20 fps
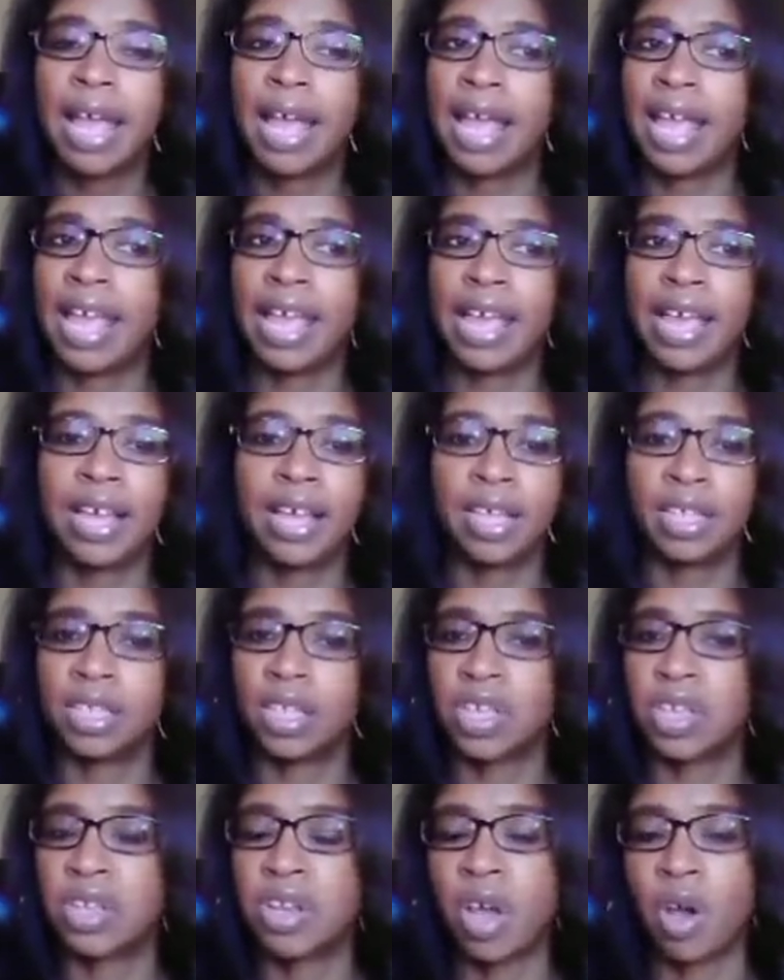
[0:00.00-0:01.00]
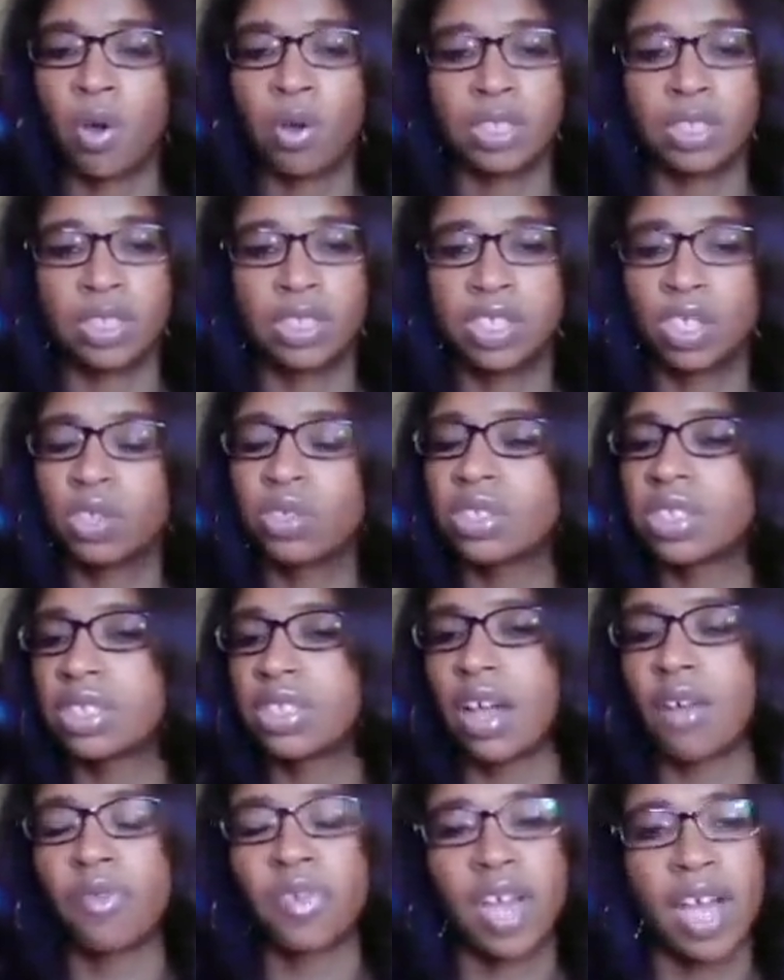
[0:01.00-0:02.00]
and, you know, little
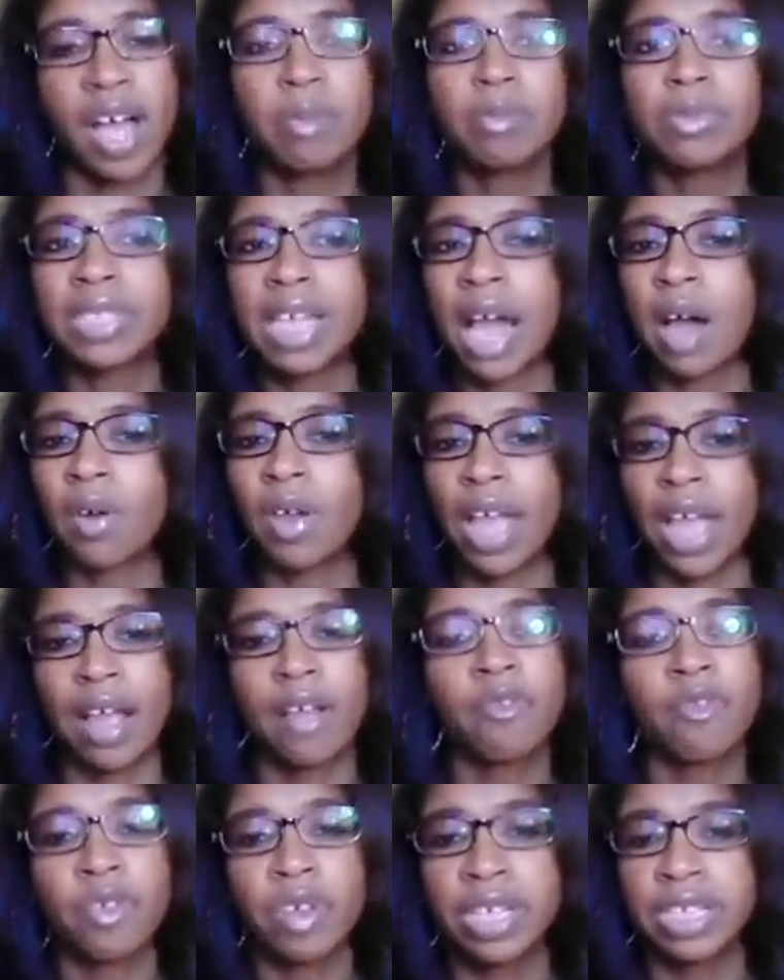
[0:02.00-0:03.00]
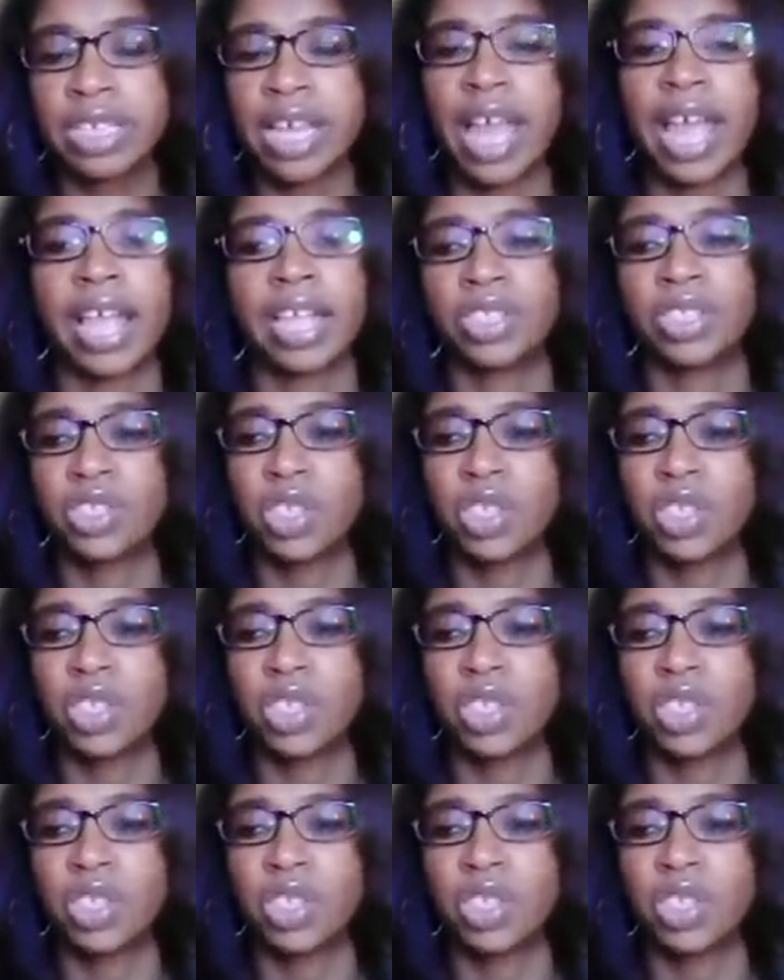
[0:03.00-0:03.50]
stuff comes out every day.